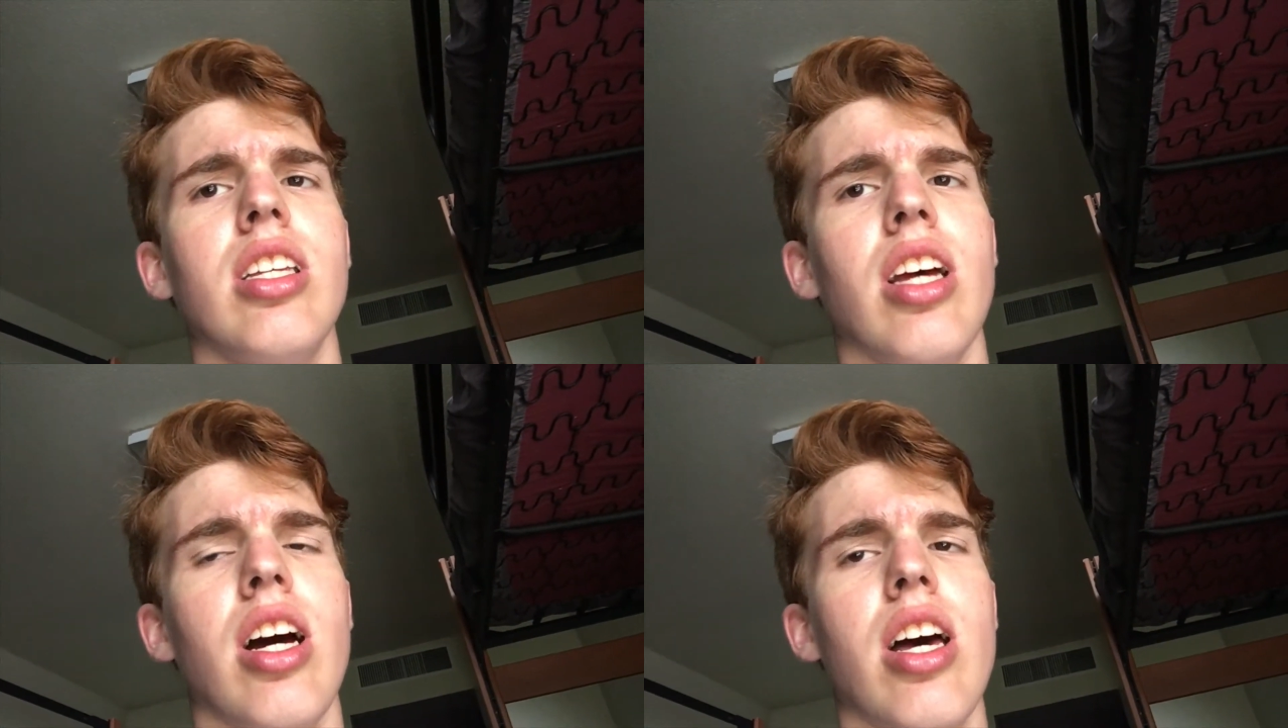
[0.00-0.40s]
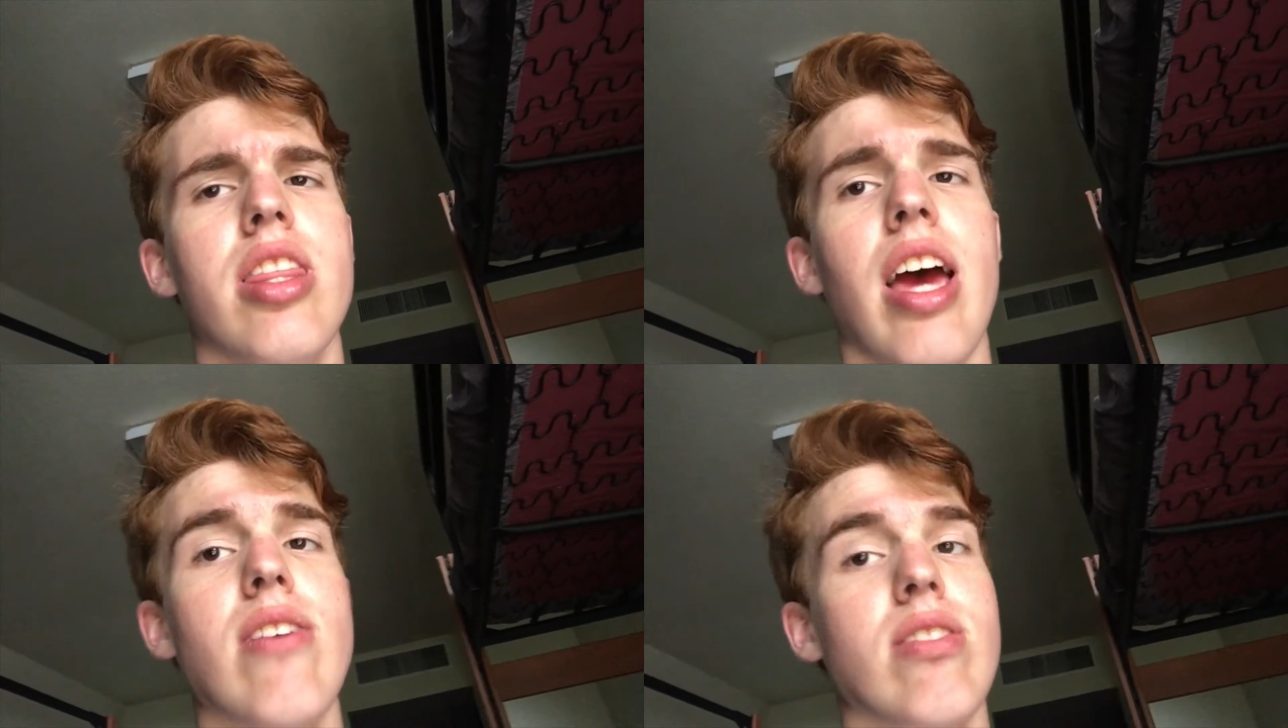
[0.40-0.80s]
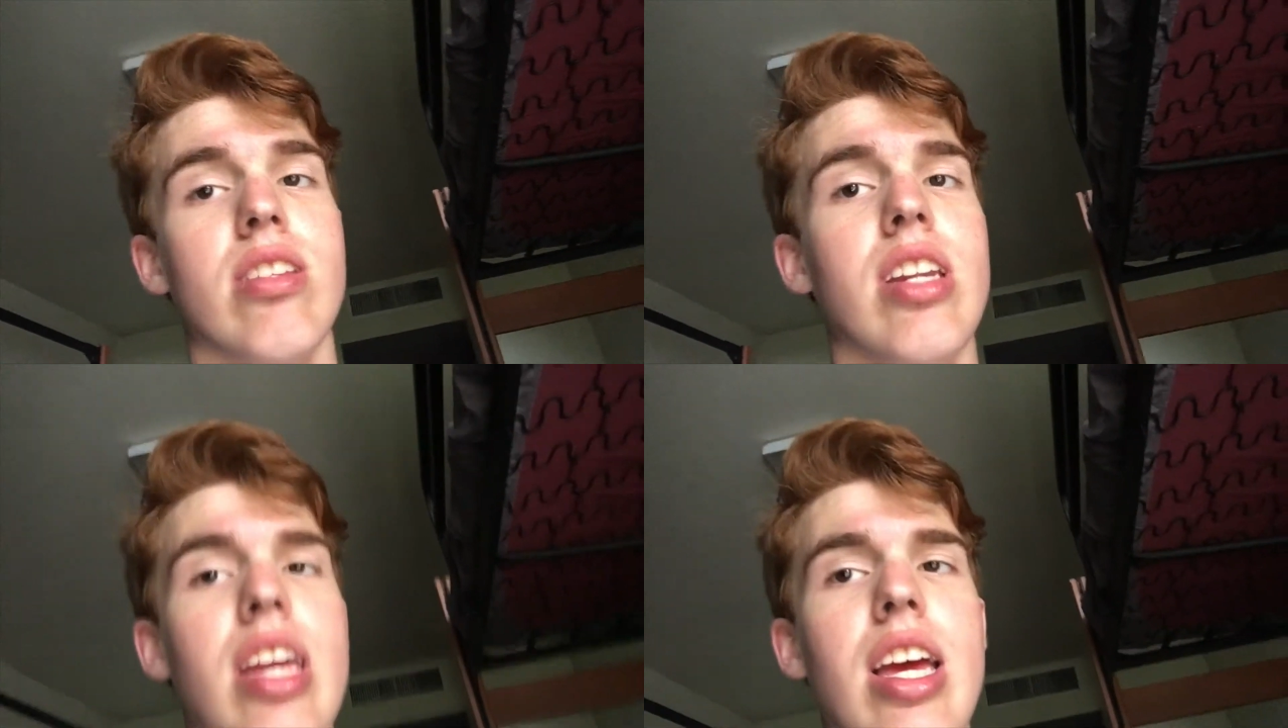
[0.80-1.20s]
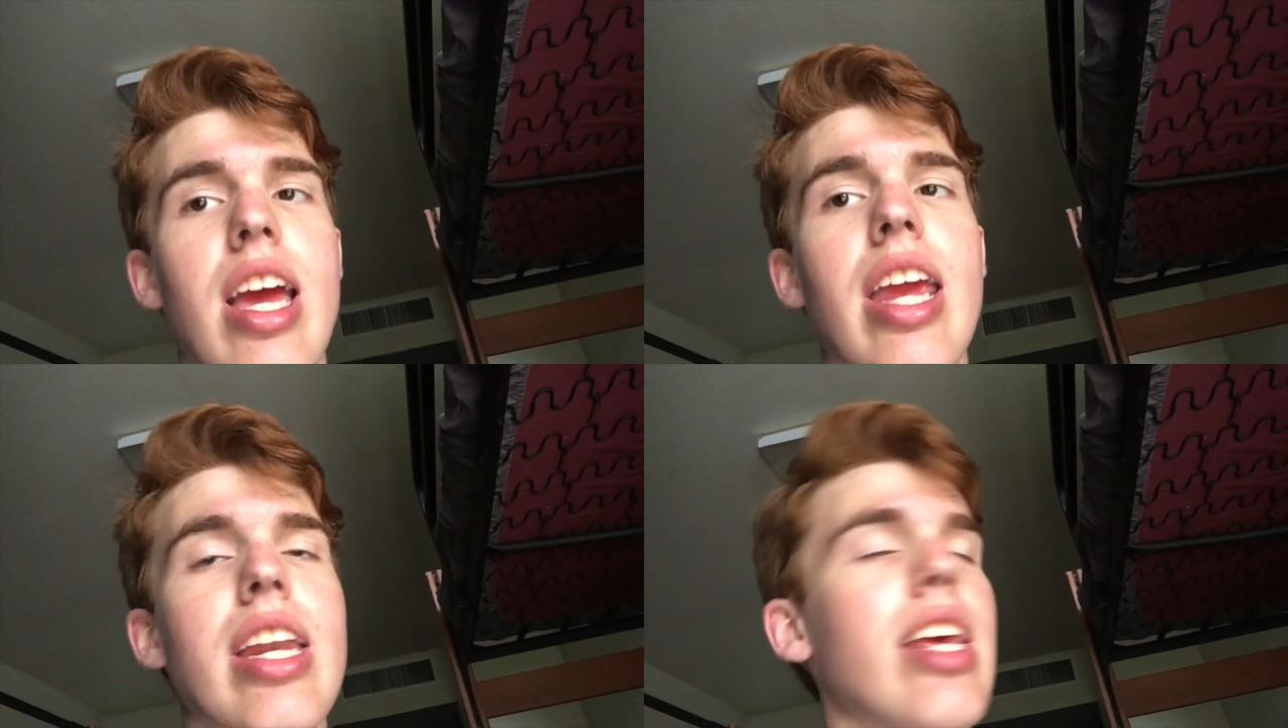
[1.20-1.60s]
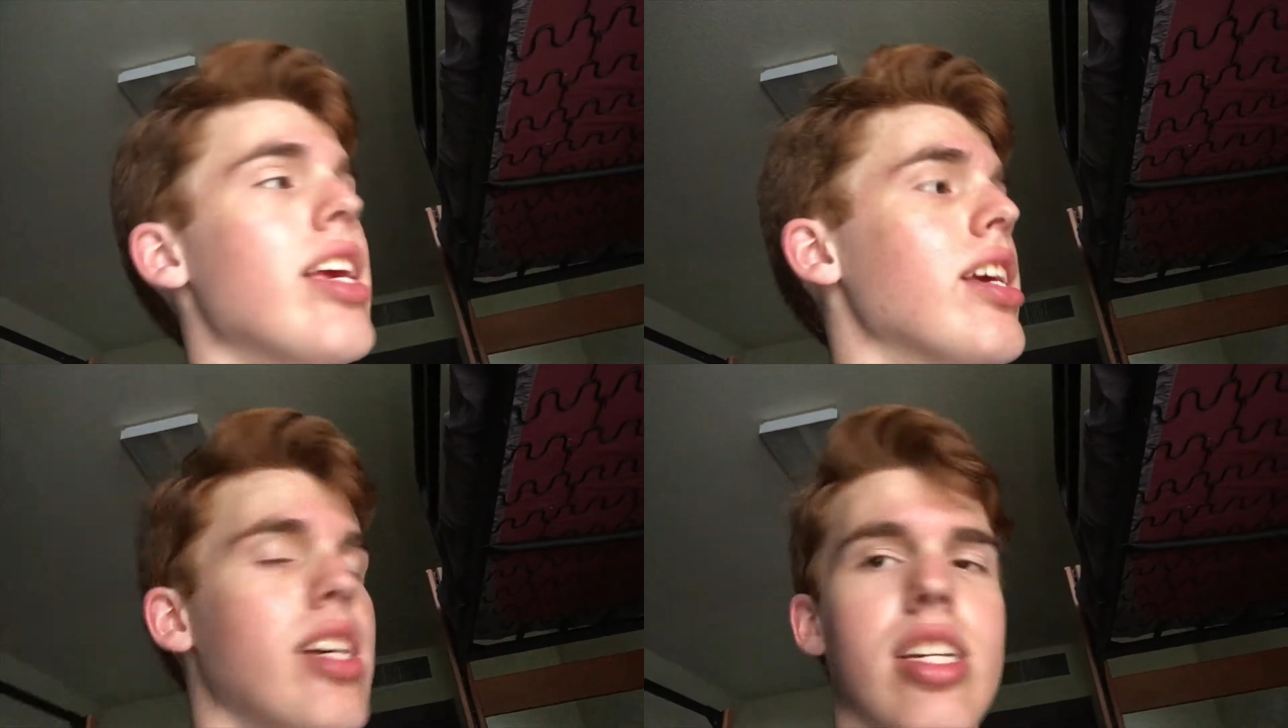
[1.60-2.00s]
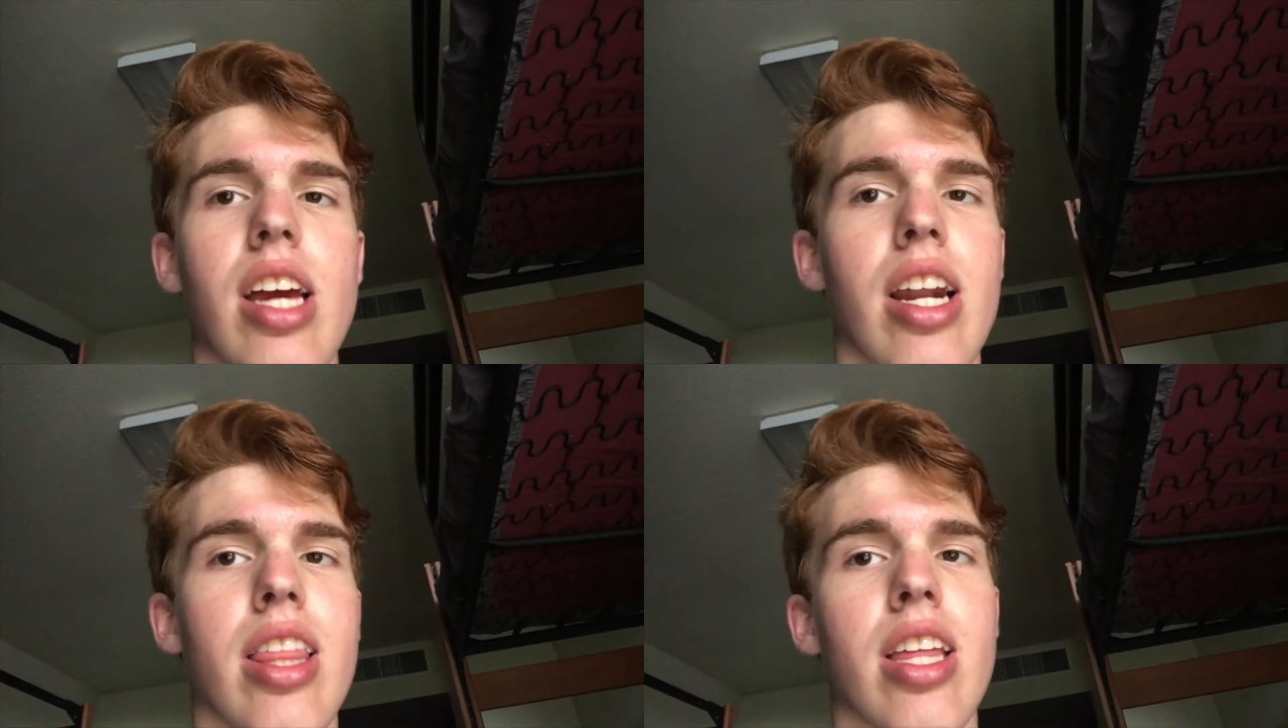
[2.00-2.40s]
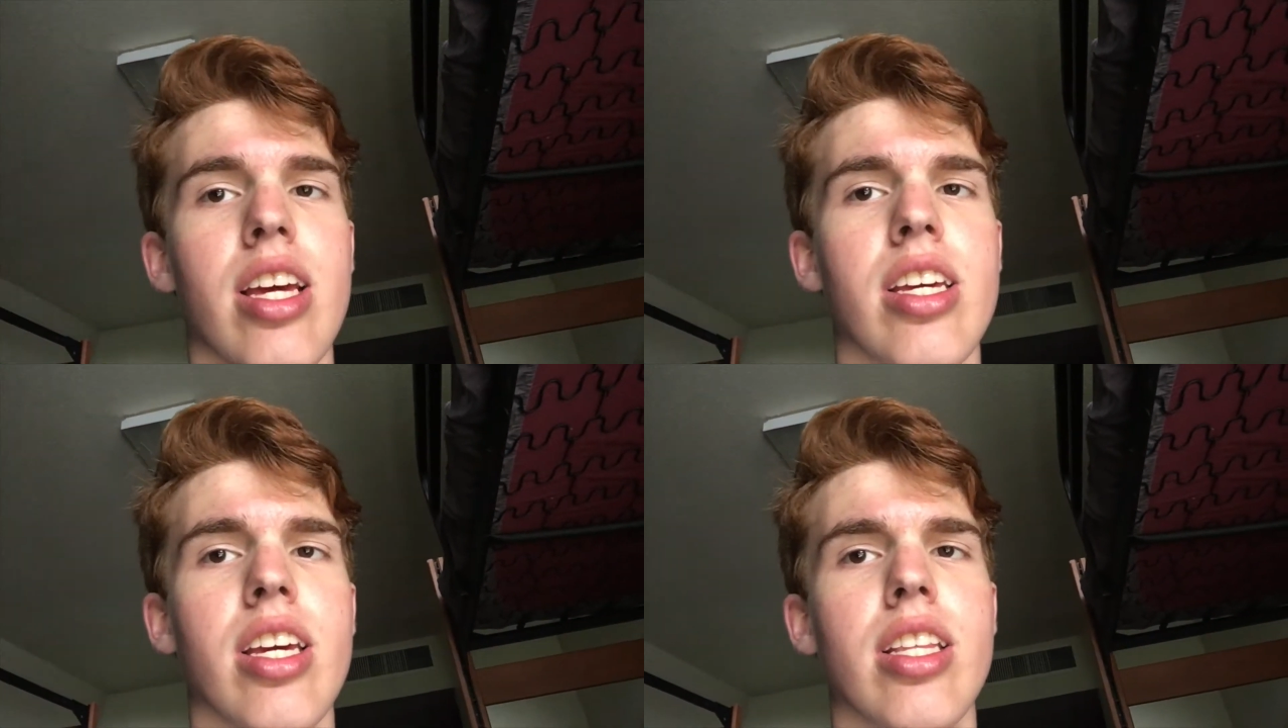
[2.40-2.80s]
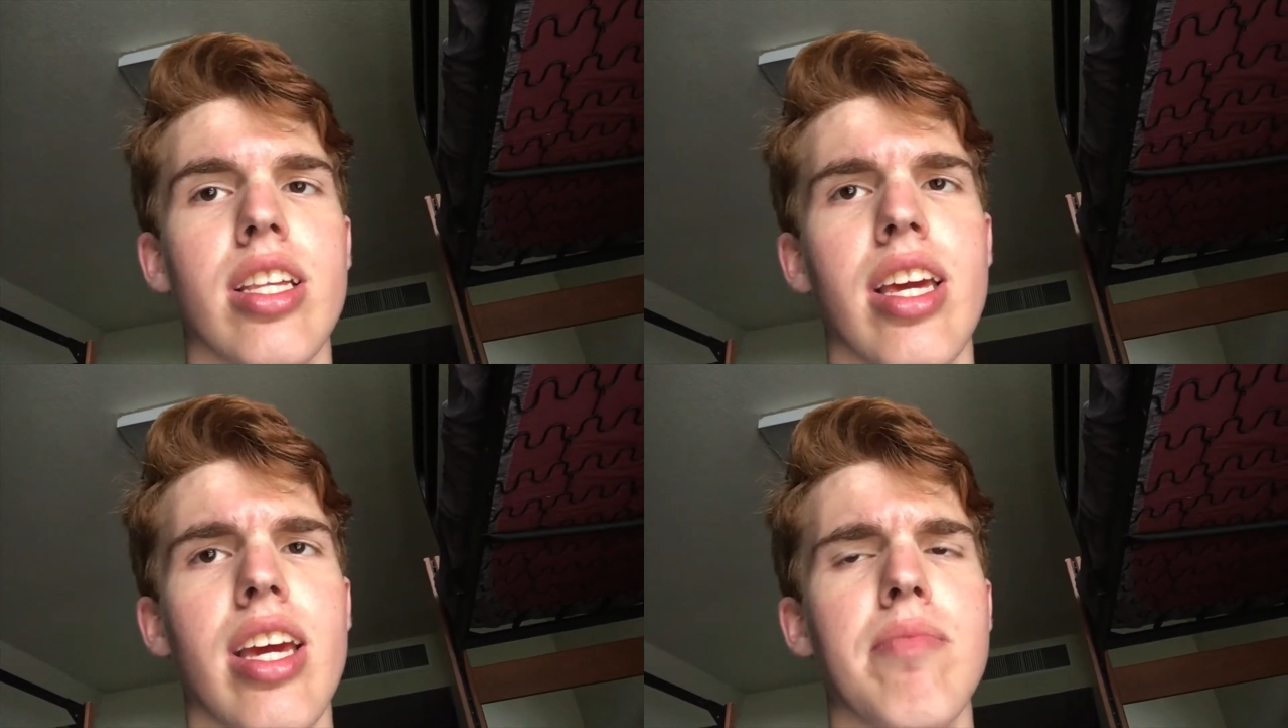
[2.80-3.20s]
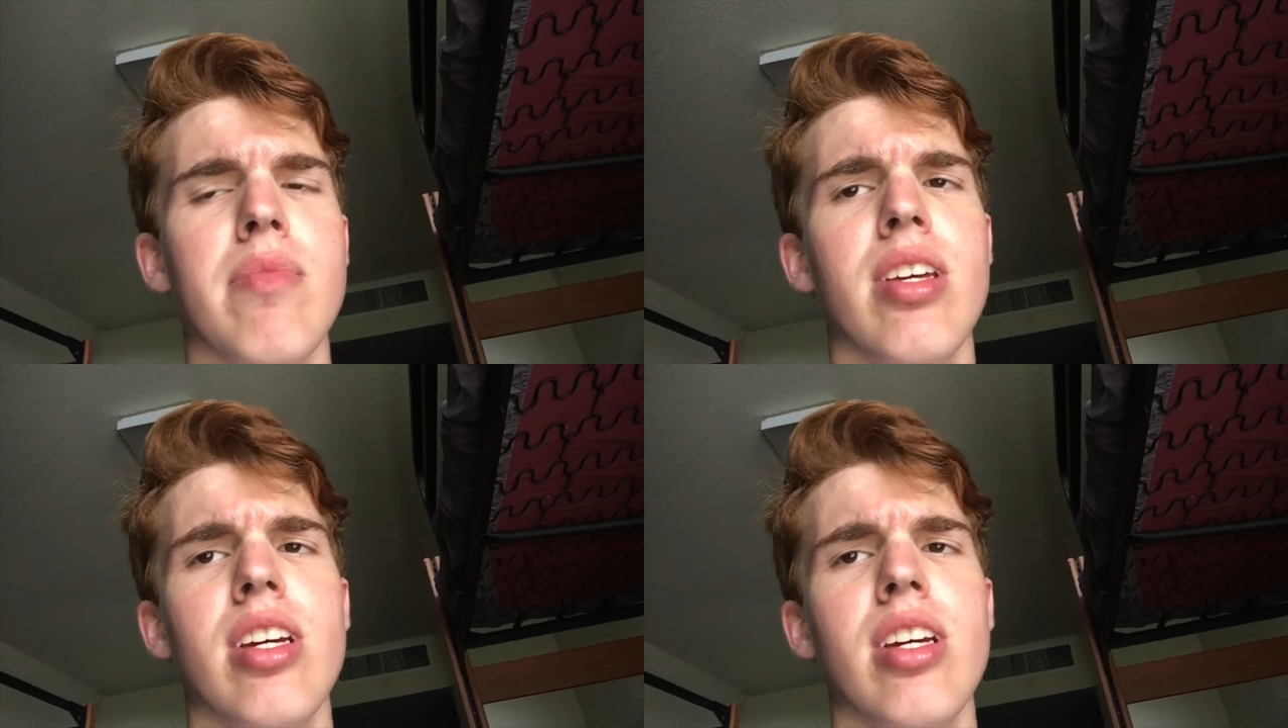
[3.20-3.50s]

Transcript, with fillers: uh, thousand AD kind of thing in the game.